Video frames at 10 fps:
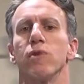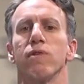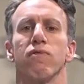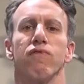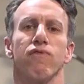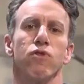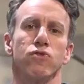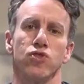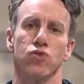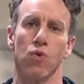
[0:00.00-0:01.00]
doing
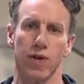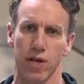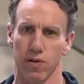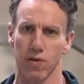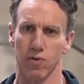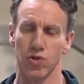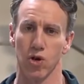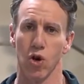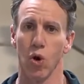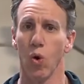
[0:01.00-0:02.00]
reverse Nordic curls,
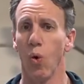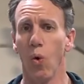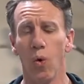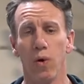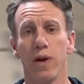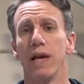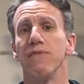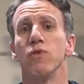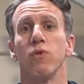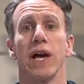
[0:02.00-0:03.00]
or
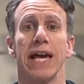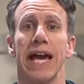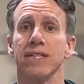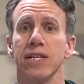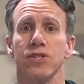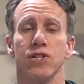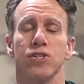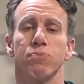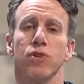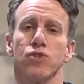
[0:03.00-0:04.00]
if you like
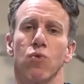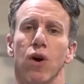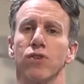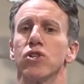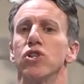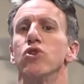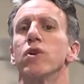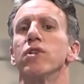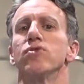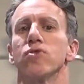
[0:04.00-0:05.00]
ATG split squats, you could